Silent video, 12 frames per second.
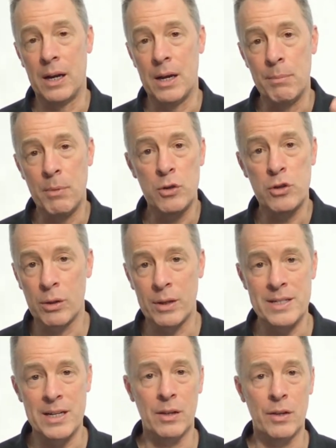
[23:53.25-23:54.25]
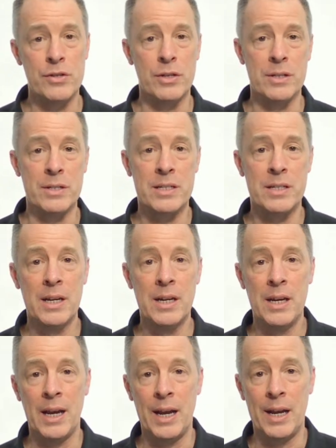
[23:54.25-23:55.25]
emotional intelligence
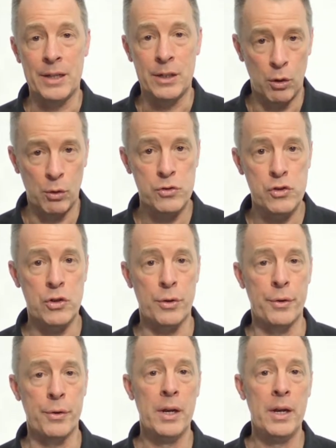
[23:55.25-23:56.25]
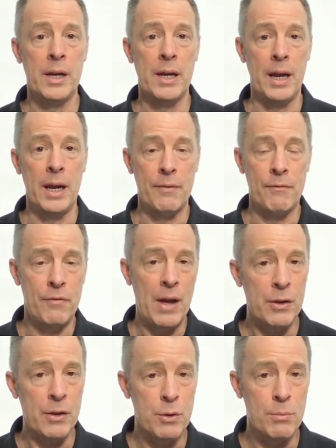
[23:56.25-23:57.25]
and culture and
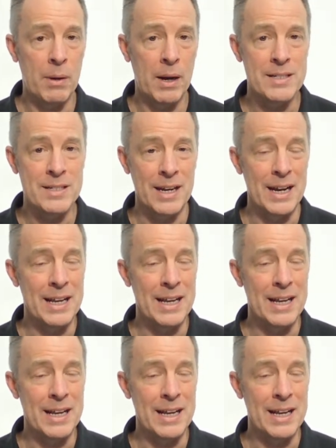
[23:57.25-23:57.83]
value mindset,